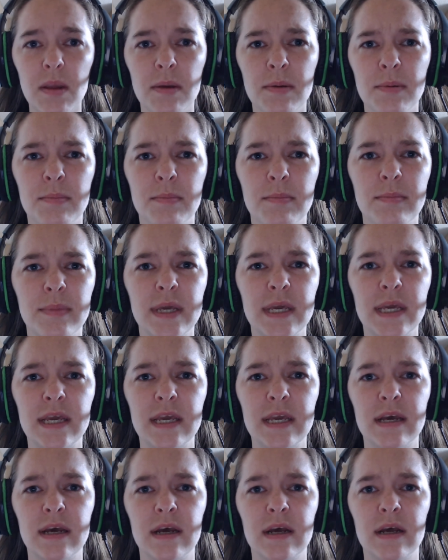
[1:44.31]

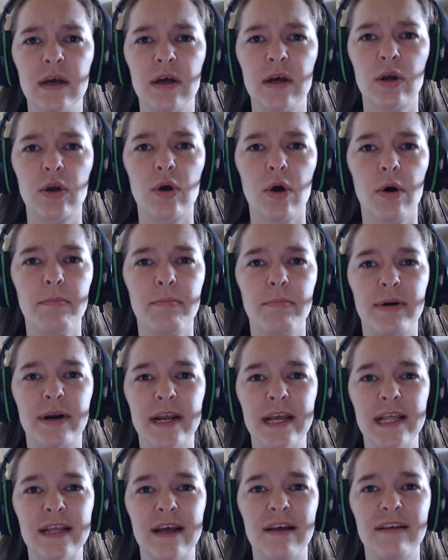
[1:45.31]
Mi
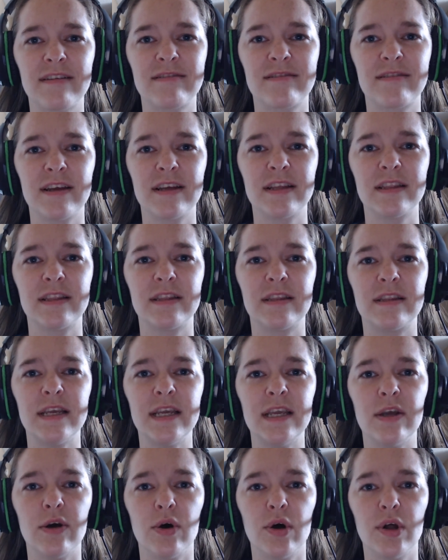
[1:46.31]
komprenas
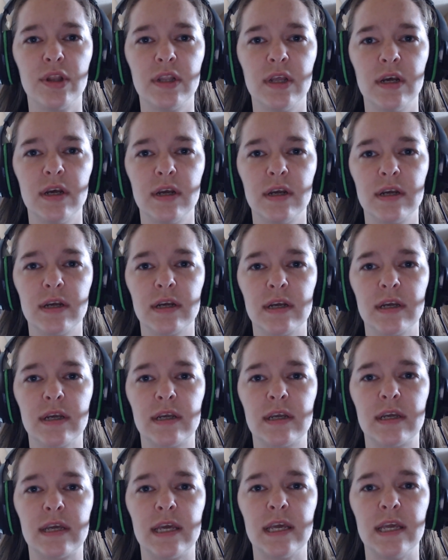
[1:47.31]
tion,
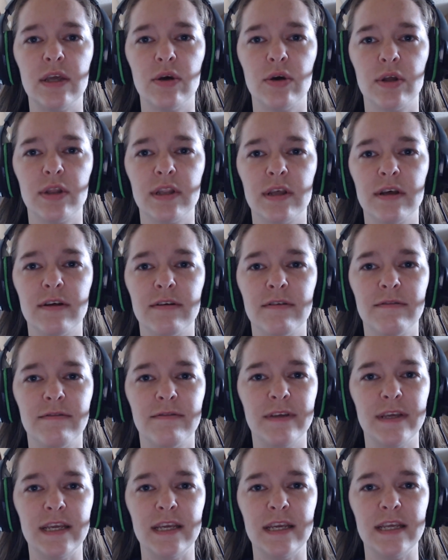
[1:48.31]
kion
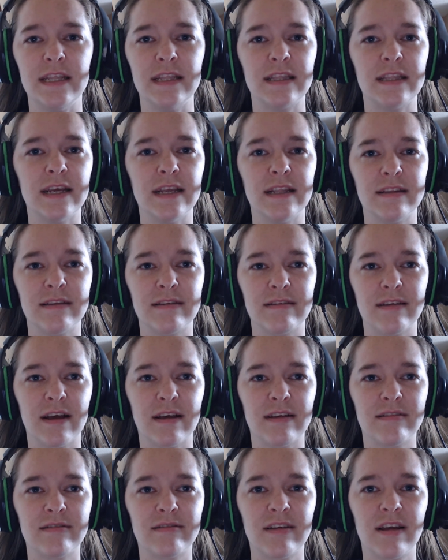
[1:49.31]
vi
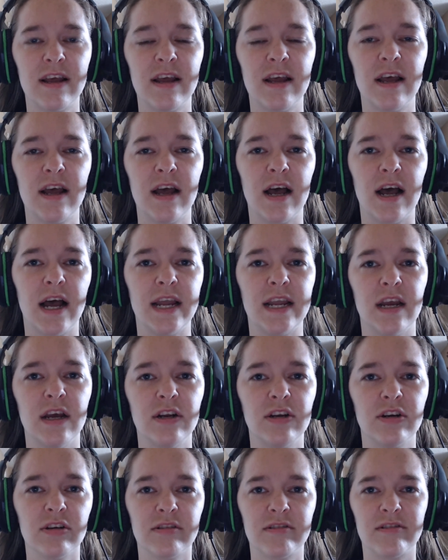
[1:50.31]
intensas. I
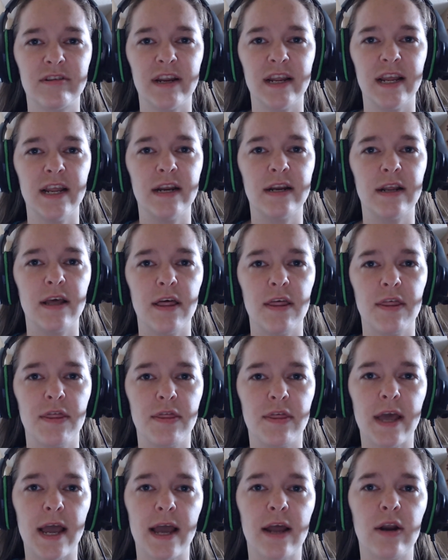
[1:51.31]
understand
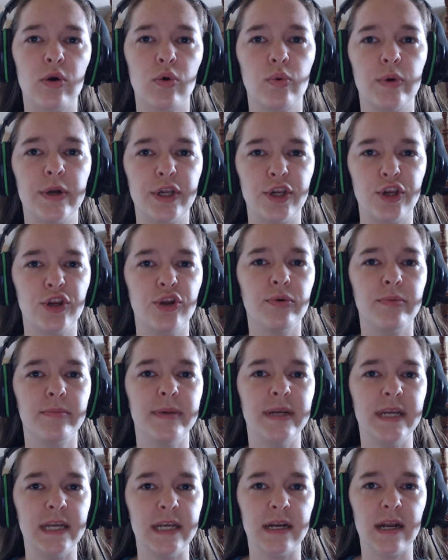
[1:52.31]
that which you
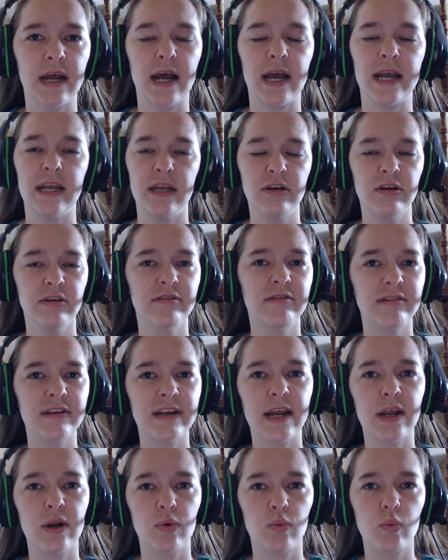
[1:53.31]
mean. I
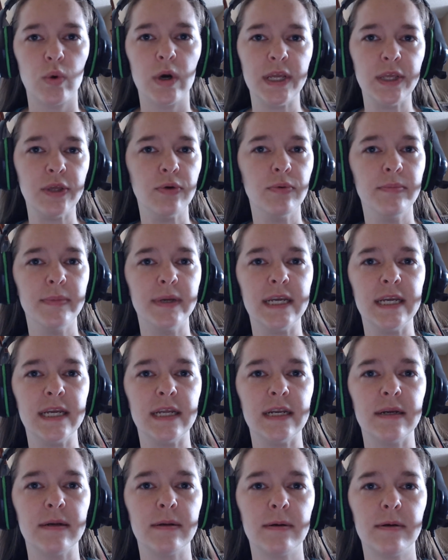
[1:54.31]
understand what you
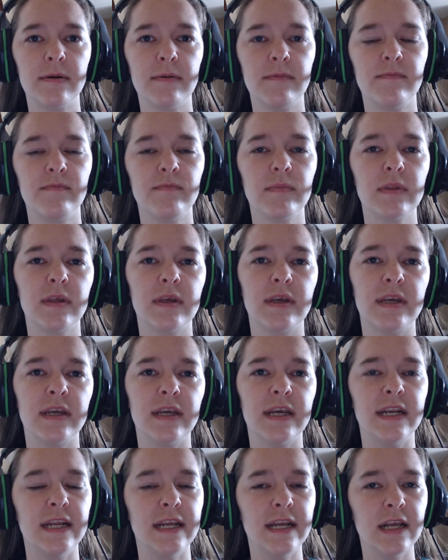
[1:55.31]
mean.
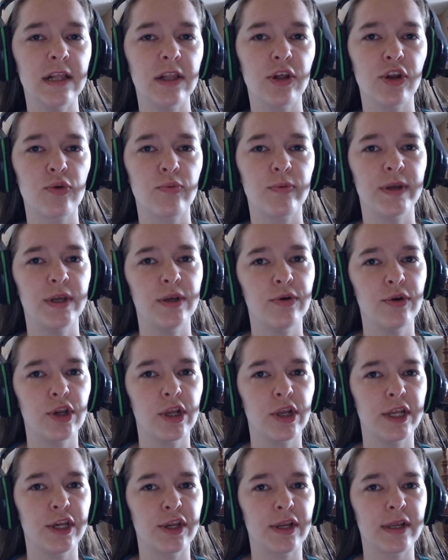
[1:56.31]
In English, we
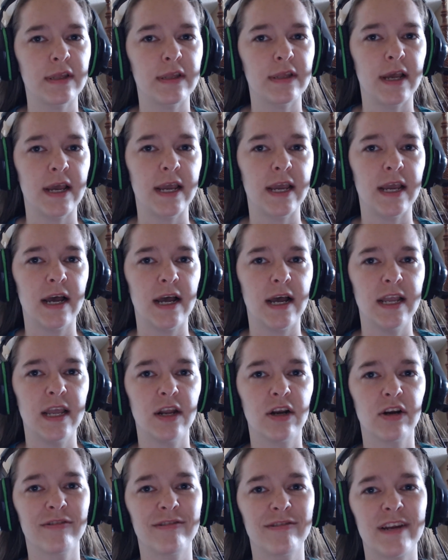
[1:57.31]
usually just say, I
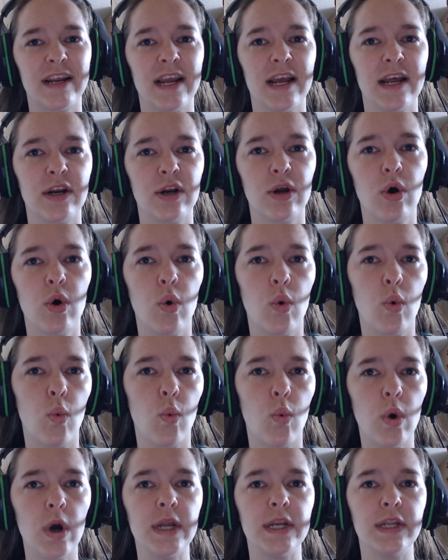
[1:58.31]
understand
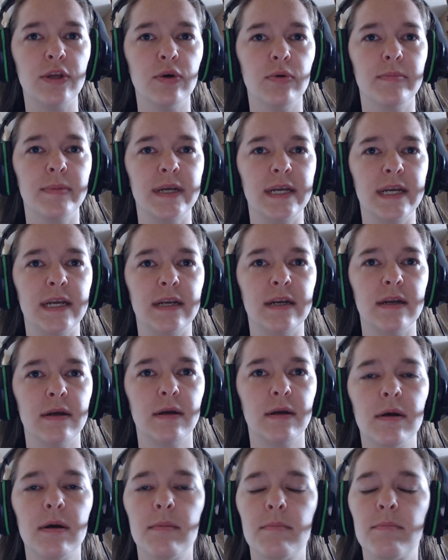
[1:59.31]
what you mean,
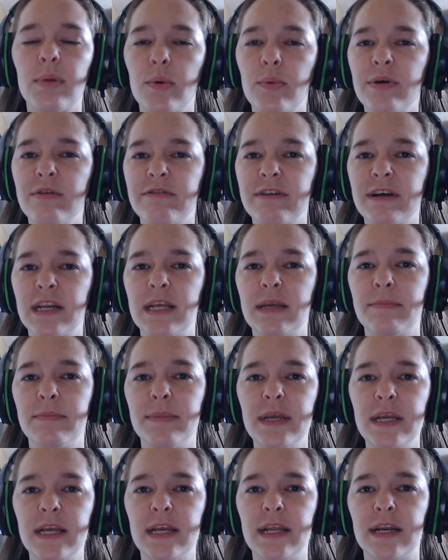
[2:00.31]
but we really
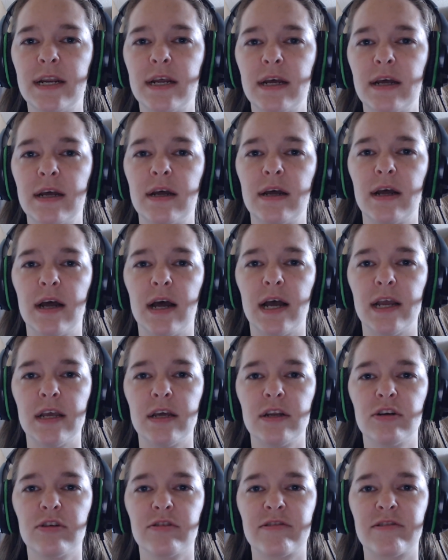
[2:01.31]
mean, I
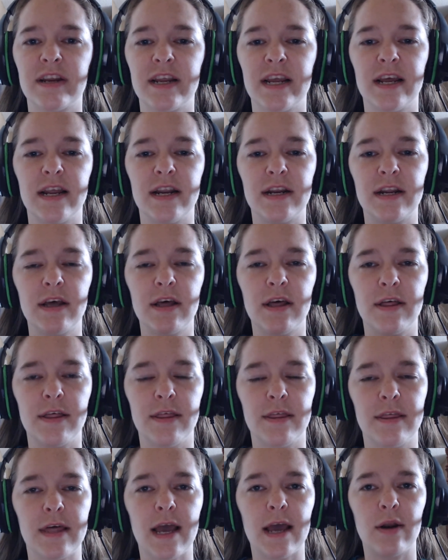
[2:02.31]
understand
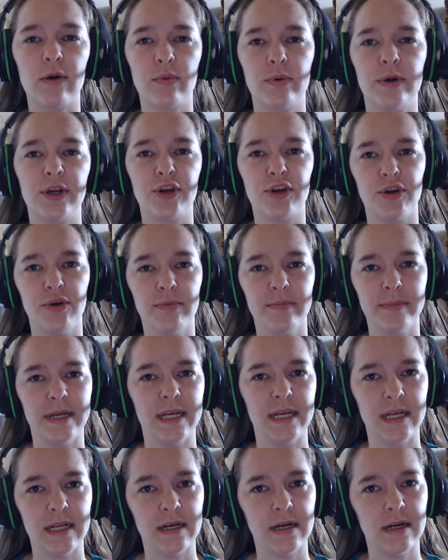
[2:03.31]
that which you
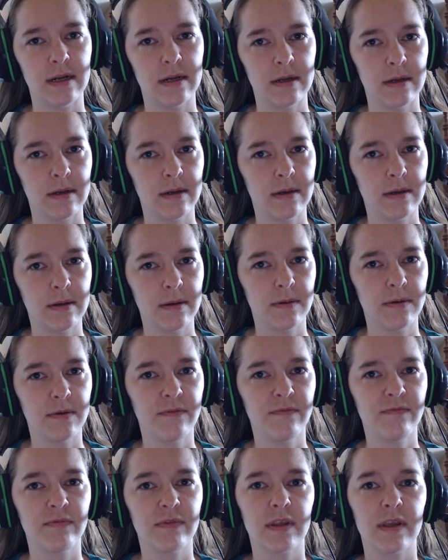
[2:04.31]
mean.
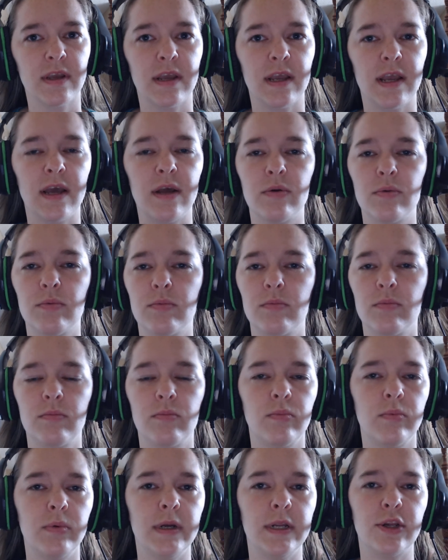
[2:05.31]
And
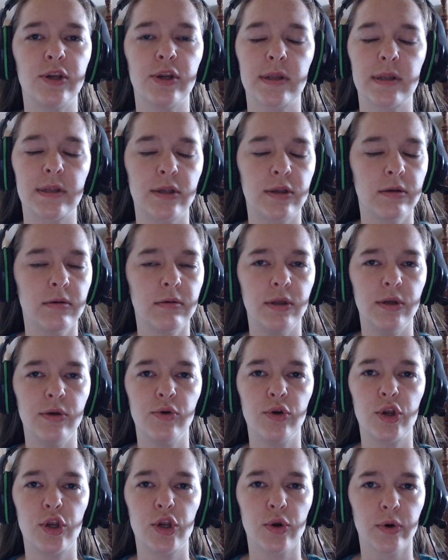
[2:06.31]
we just
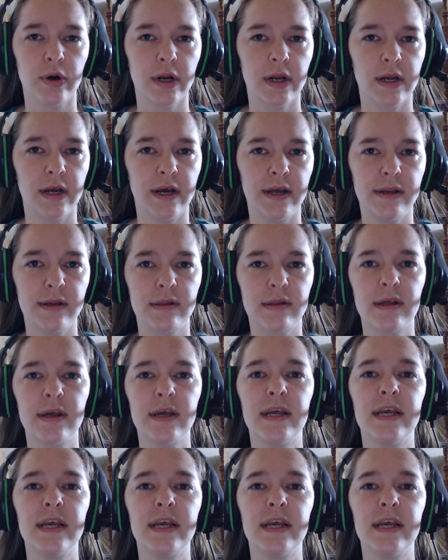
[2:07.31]
use shortcuts.